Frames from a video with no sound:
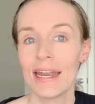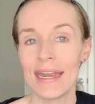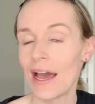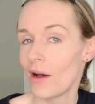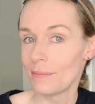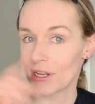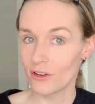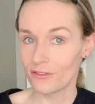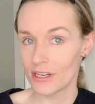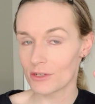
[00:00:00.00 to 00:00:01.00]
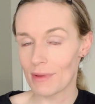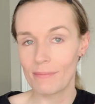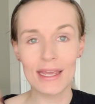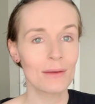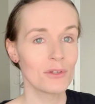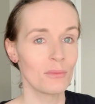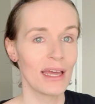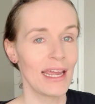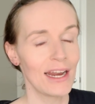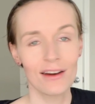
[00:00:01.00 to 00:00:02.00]
Now I'm gonna go finish my makeup, do
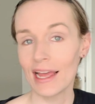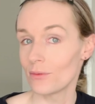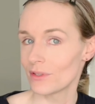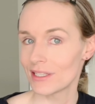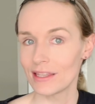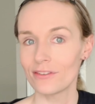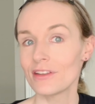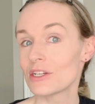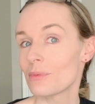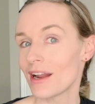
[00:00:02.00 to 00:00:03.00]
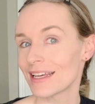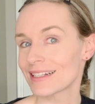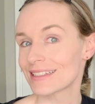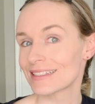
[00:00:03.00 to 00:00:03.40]
my hair, and we'll see the finished product.